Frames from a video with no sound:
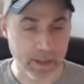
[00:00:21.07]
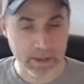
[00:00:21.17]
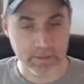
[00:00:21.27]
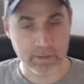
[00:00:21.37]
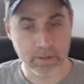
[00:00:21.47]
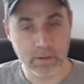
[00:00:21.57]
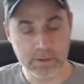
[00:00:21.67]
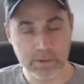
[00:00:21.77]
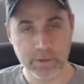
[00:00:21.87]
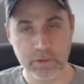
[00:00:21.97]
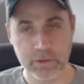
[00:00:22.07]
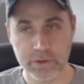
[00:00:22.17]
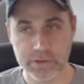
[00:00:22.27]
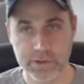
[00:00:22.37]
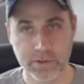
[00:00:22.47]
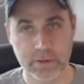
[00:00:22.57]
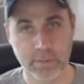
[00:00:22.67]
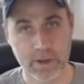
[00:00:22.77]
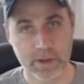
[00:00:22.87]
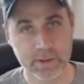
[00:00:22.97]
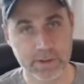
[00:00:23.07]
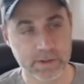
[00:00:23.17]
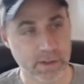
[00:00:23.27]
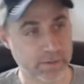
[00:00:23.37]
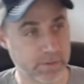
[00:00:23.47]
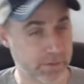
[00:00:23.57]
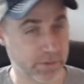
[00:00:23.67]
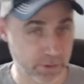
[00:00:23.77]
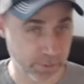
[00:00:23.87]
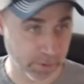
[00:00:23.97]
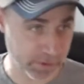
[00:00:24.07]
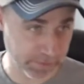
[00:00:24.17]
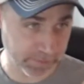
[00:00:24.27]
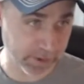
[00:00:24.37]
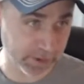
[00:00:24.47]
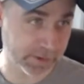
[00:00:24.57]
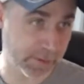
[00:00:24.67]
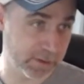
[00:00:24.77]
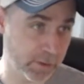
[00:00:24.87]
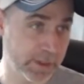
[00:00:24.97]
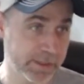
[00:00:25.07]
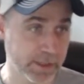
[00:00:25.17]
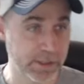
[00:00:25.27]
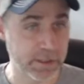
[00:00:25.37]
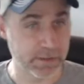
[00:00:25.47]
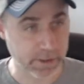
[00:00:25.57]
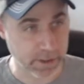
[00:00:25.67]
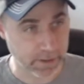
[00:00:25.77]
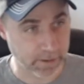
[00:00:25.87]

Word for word: And those were introduced during the presidency of George Bush I, about 26 years ago.